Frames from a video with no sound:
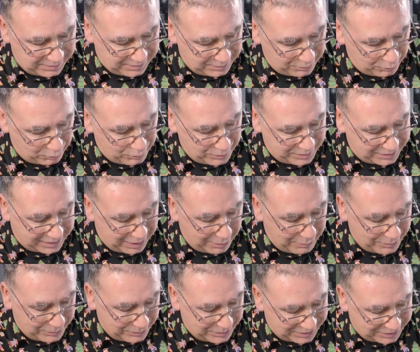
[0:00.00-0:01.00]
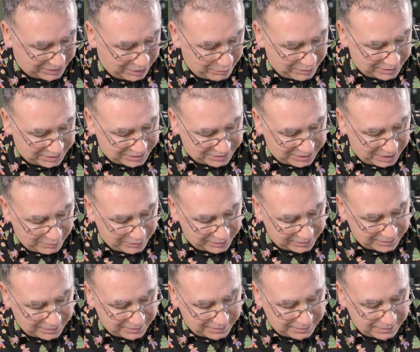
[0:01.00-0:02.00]
Oh, we're going, it's going, it's going,
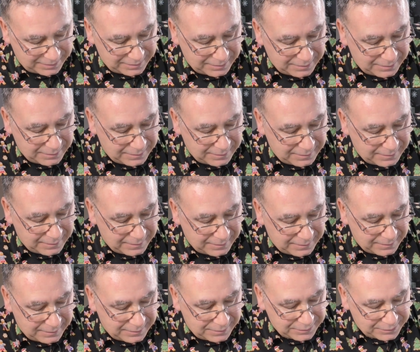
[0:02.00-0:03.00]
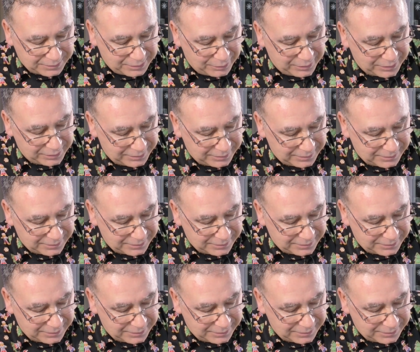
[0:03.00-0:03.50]
it's going.